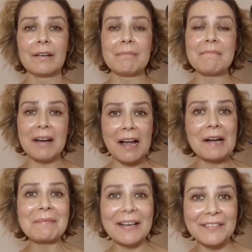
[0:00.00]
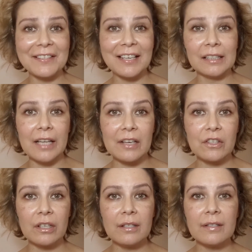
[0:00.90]
my eyebrows and
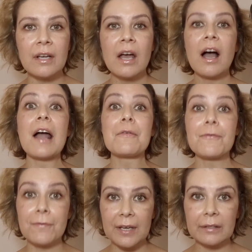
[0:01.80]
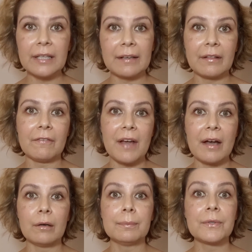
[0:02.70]
eyelashes. I feel like they've
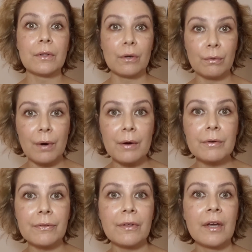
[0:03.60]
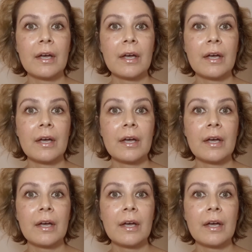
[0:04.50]
helped the growth,